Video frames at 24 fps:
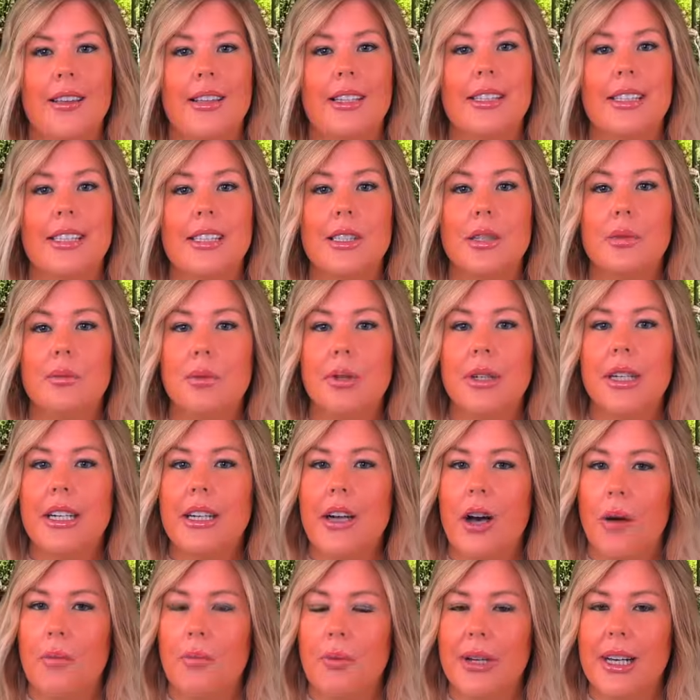This is a pretty
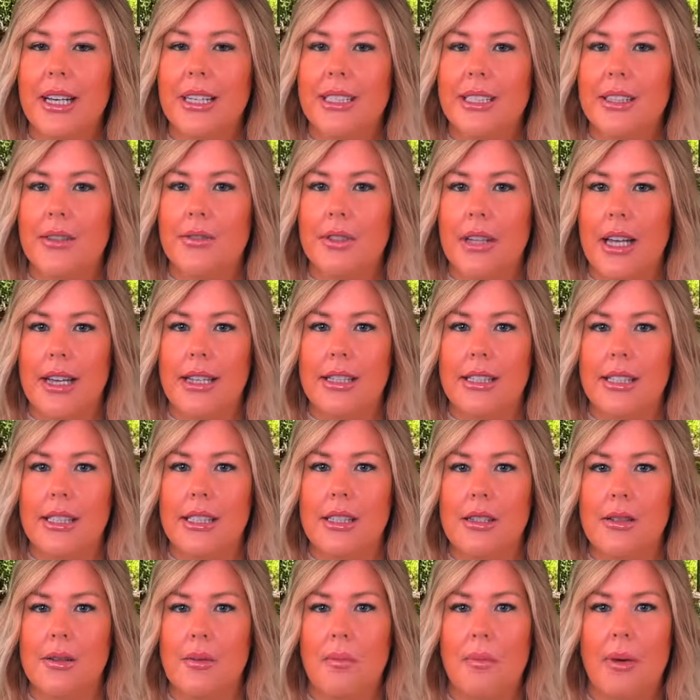comprehensive
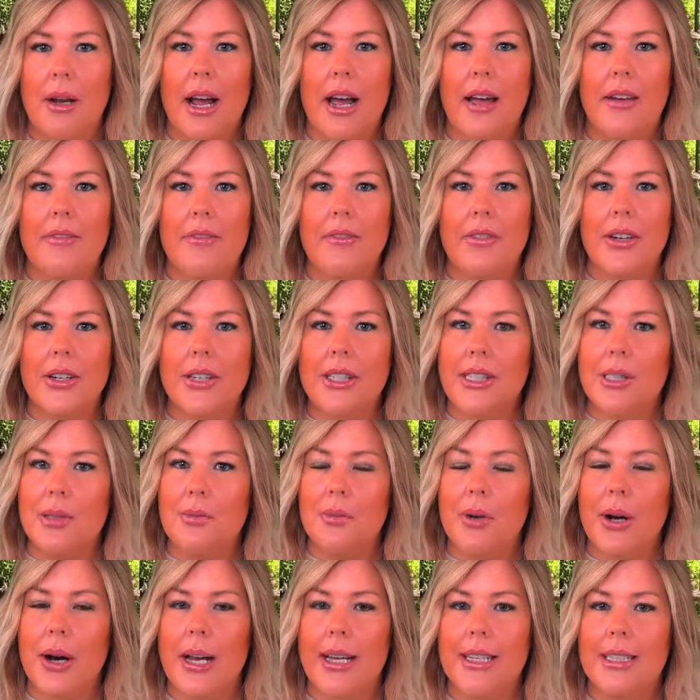list, but I am very
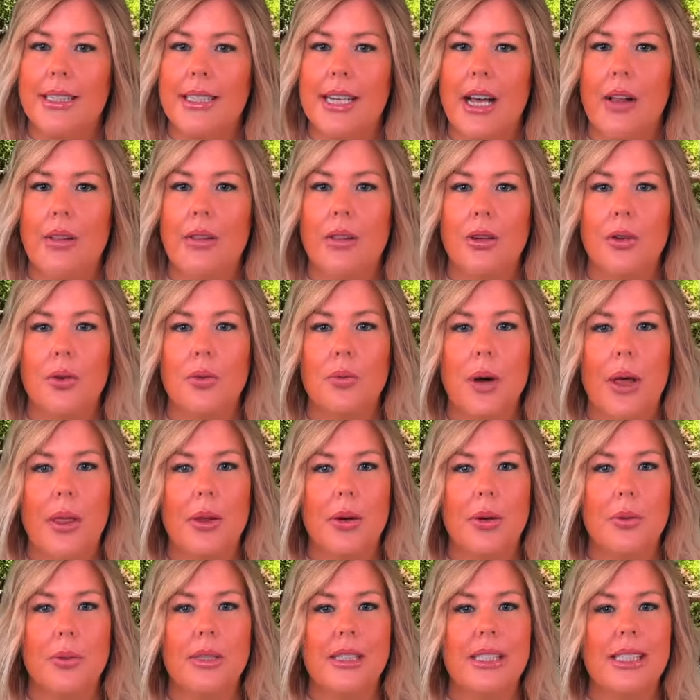surprised how little
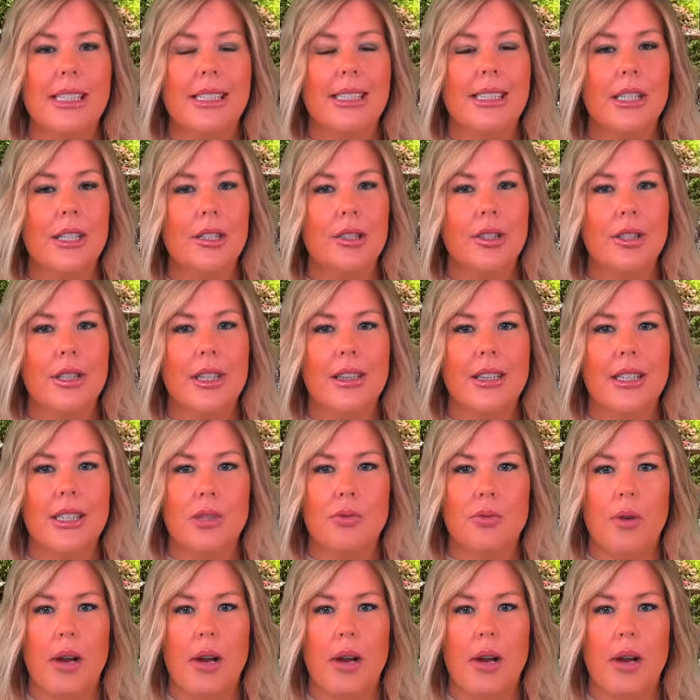weather was considered in these